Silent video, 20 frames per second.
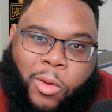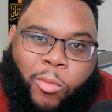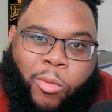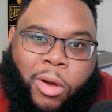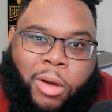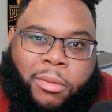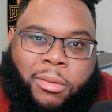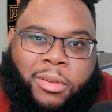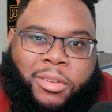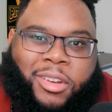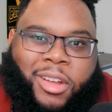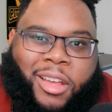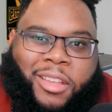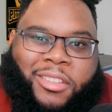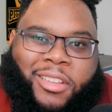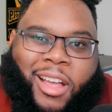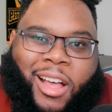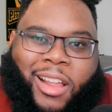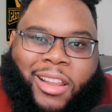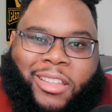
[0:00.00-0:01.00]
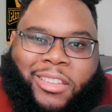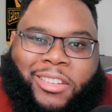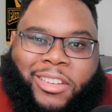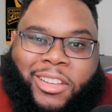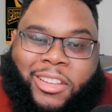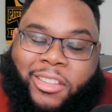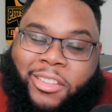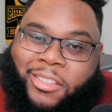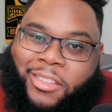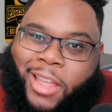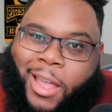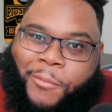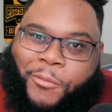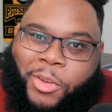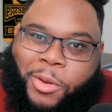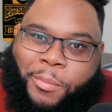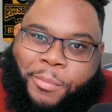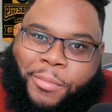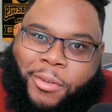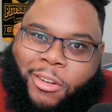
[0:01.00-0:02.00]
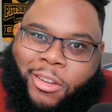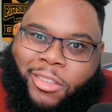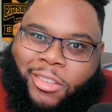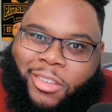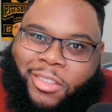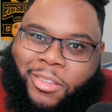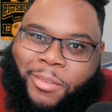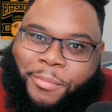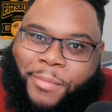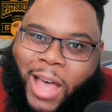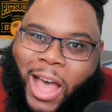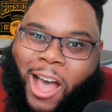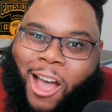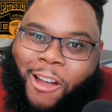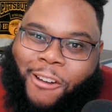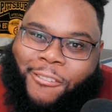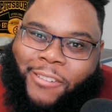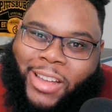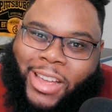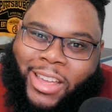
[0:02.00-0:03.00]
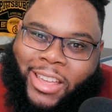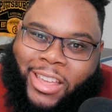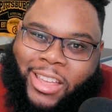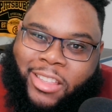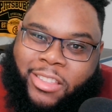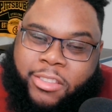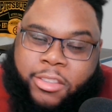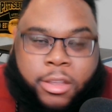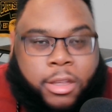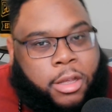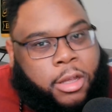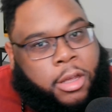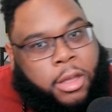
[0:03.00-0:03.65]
Welcome to Jawsology. It's time for them preseason power rankings.